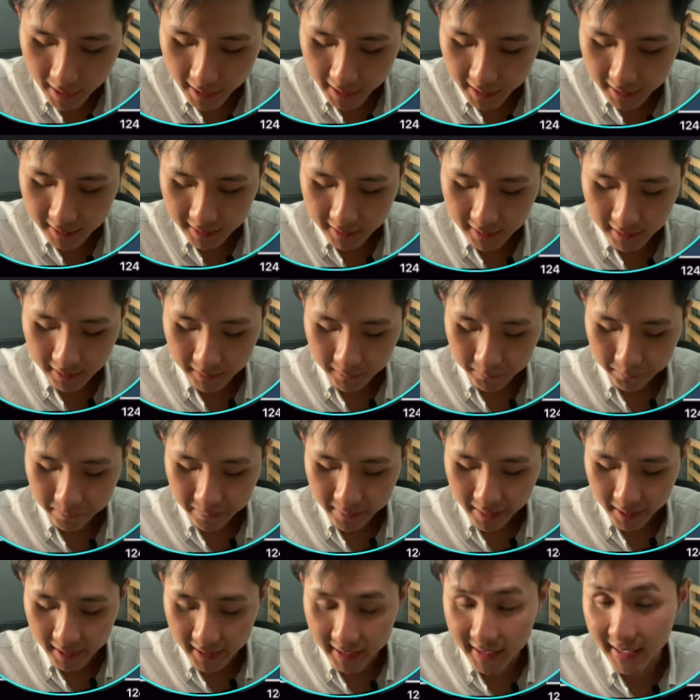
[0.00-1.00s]
80.
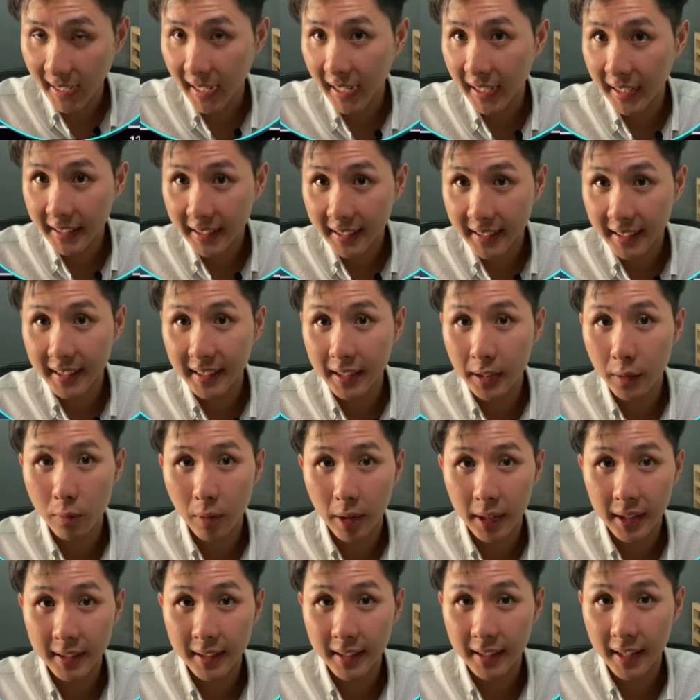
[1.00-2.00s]
Is 80
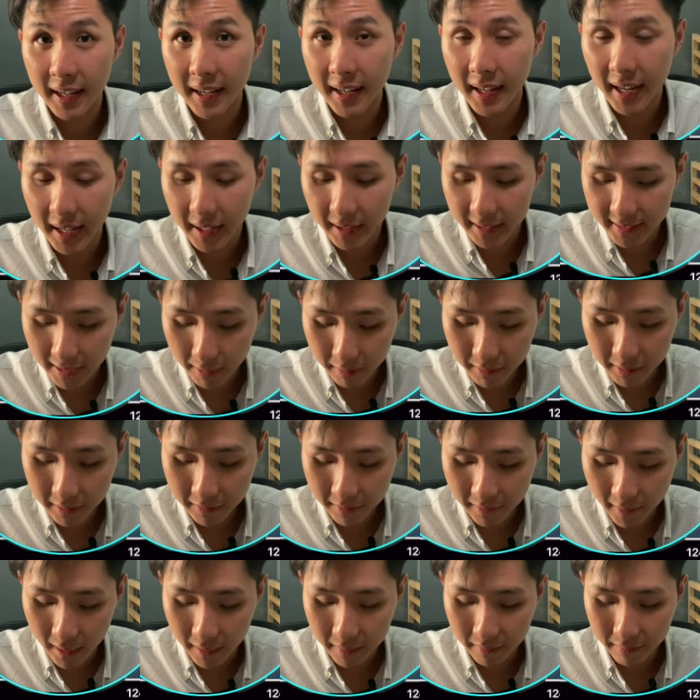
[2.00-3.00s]
greater than
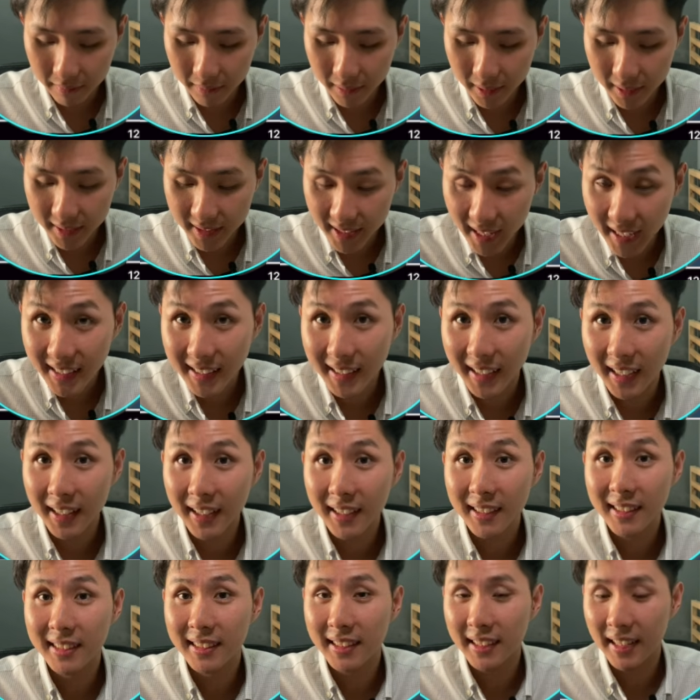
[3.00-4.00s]
75? Yes, it
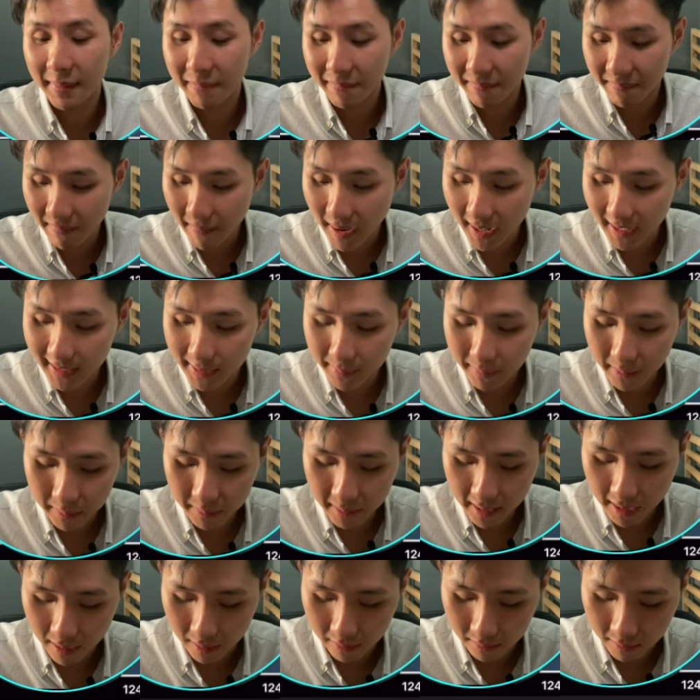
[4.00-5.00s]
is the maximum
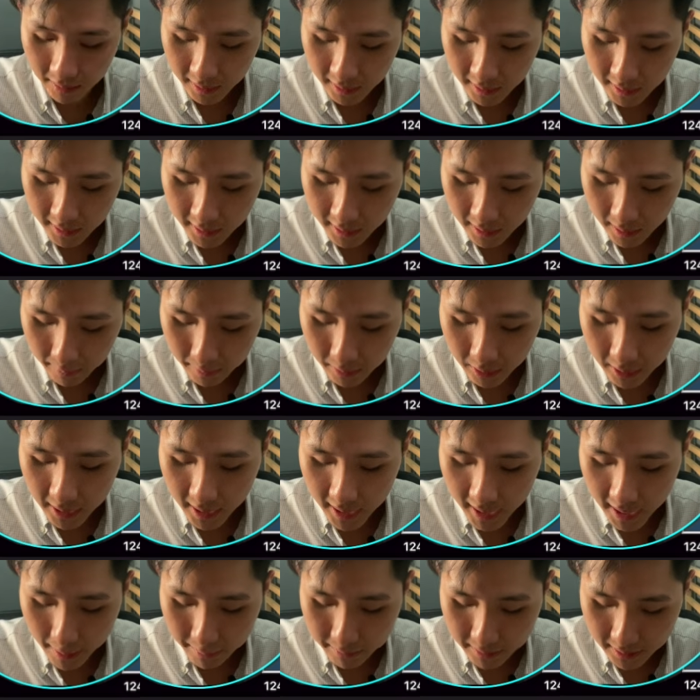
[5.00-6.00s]
now. I'm going
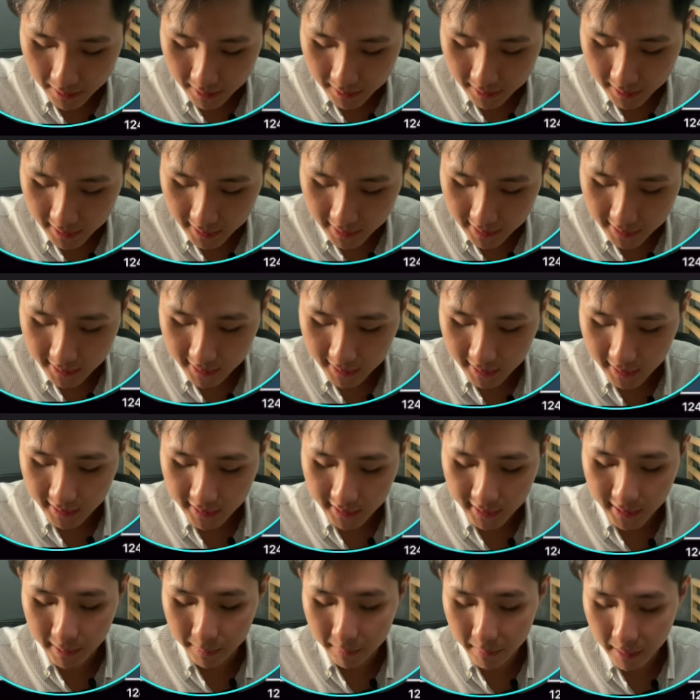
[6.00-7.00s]
to update this.
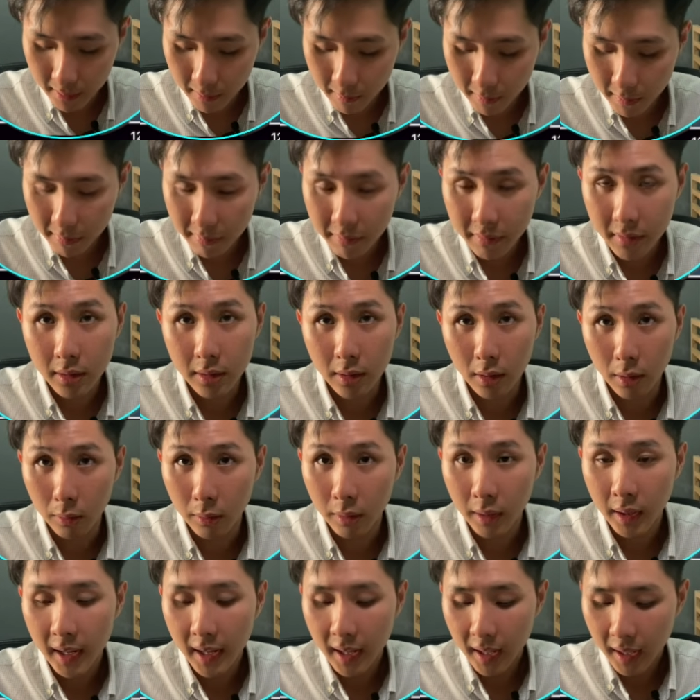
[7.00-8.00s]
Is it the minimum?
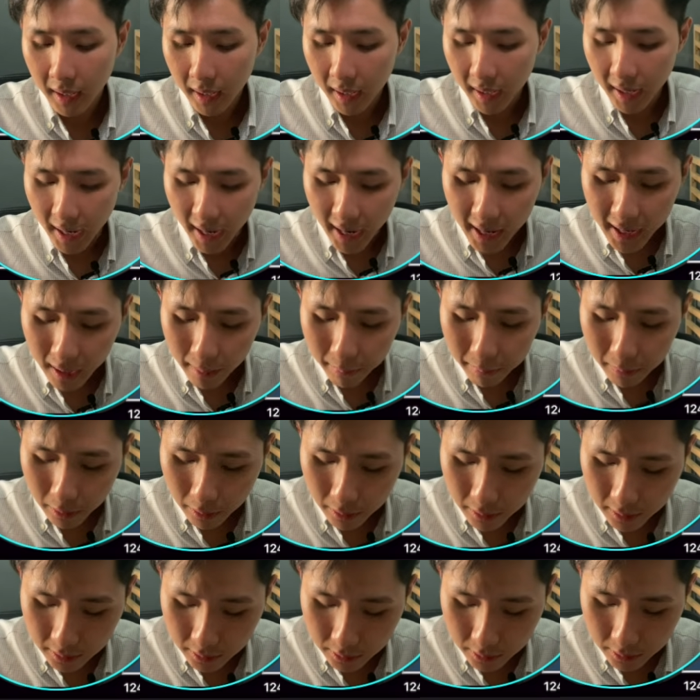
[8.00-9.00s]
No. And I'm
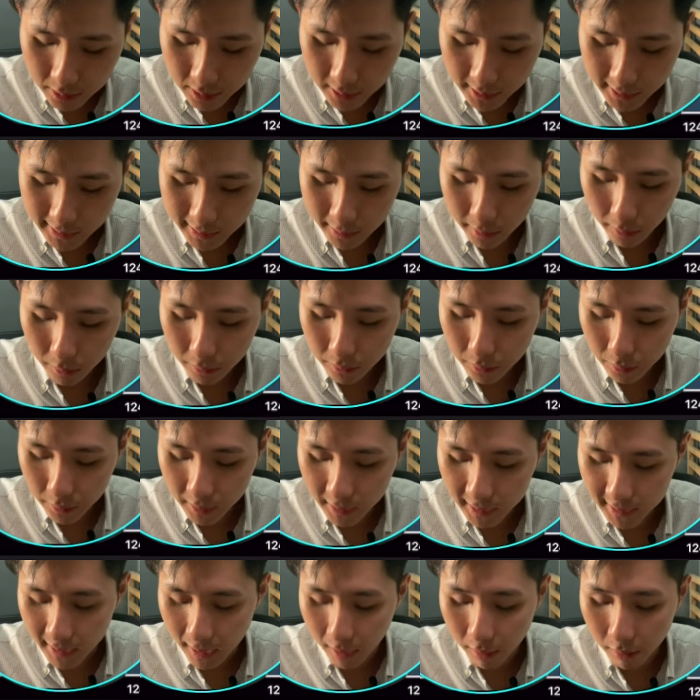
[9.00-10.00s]
going to just go through
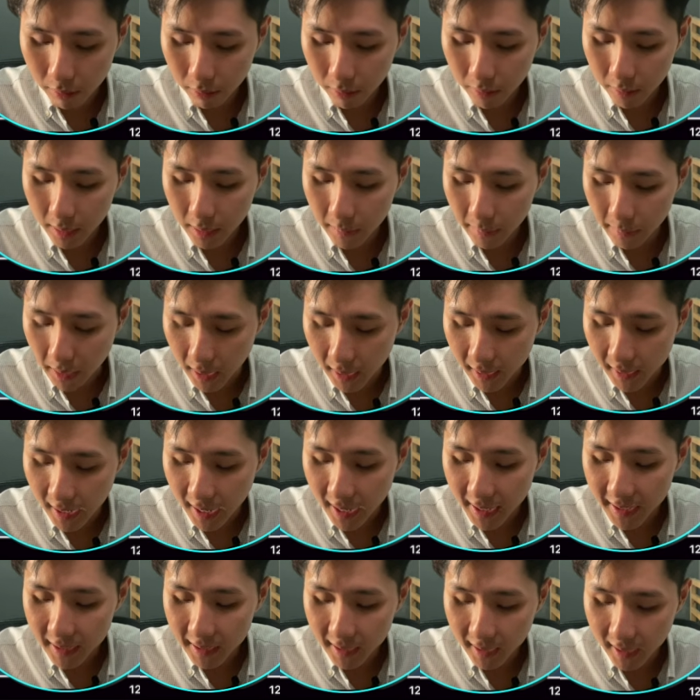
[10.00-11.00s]
this algorithm
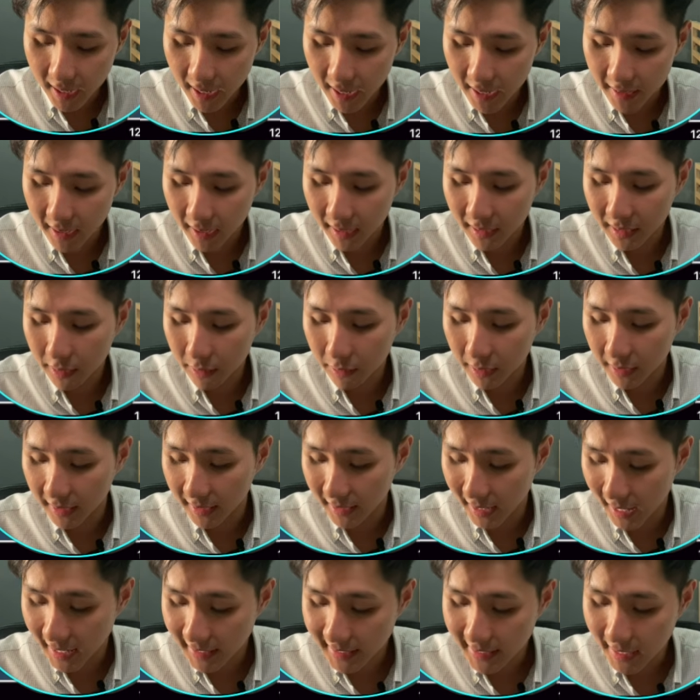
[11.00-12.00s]
again and again until the
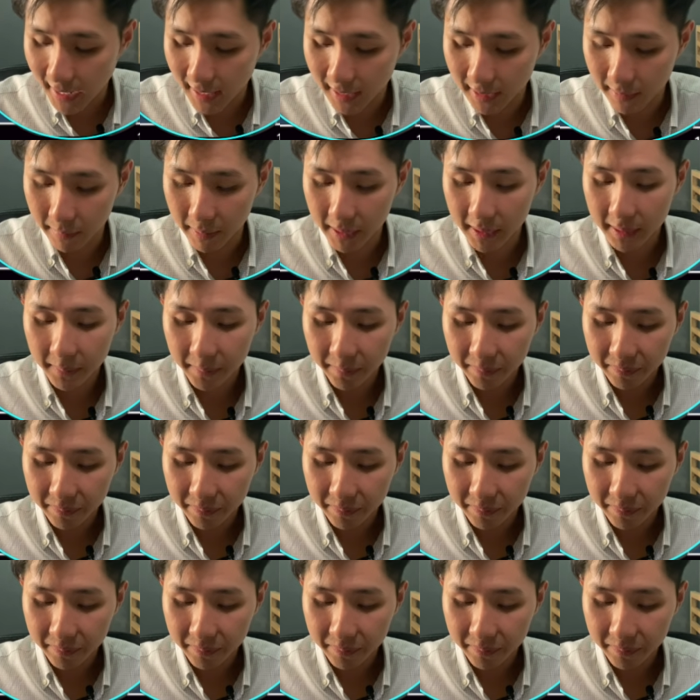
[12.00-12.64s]
last element.